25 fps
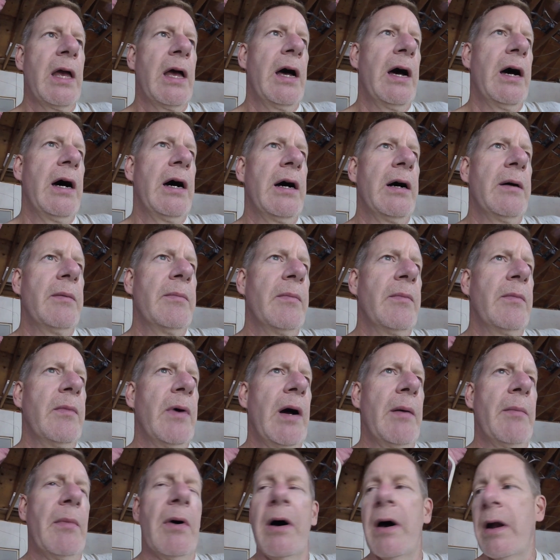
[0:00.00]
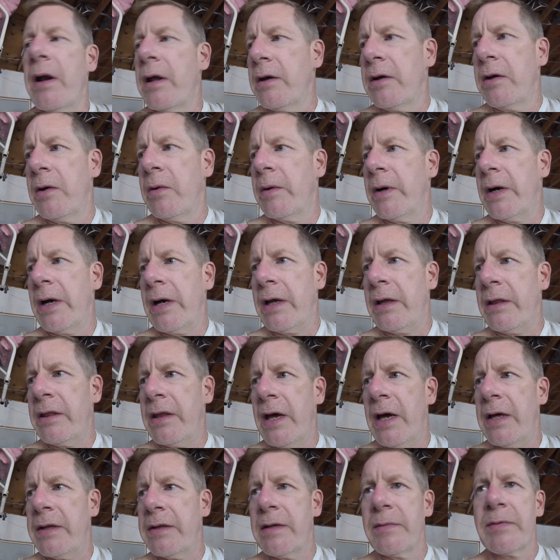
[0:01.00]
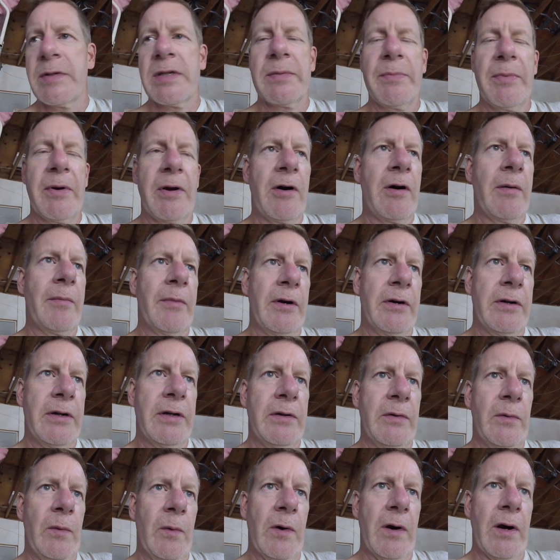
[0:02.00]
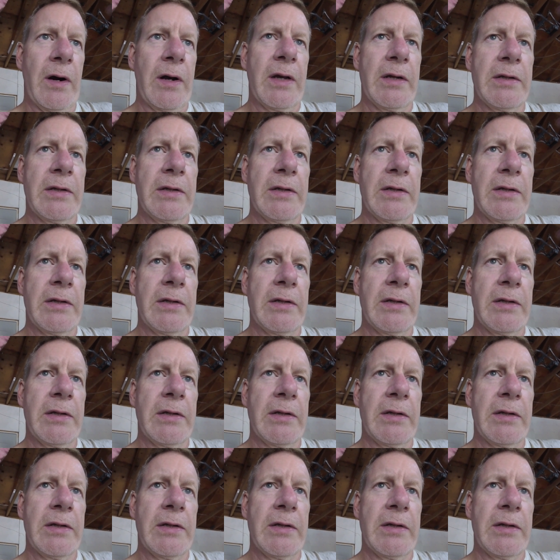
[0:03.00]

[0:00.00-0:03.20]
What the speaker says: I bought it knowing that the speedometer didn't work,